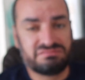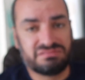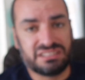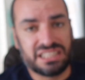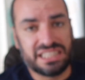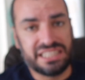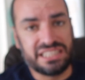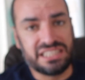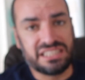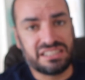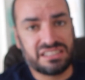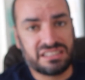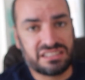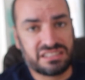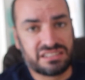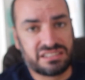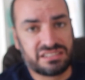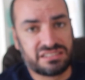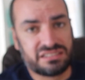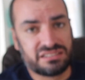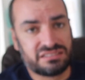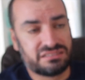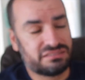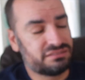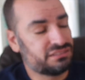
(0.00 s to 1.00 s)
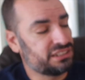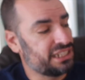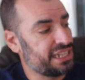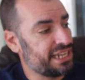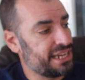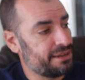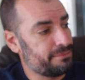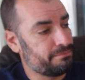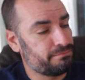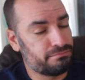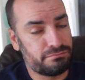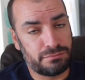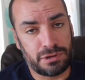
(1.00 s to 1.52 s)
like
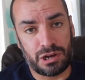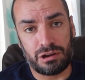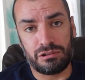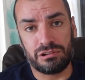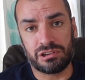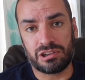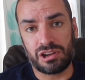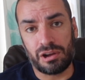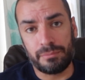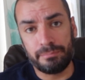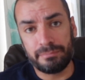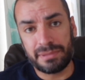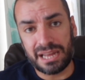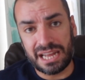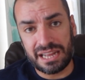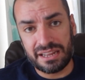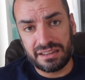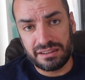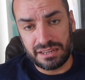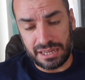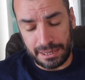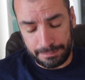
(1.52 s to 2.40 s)
Mortal Kombat.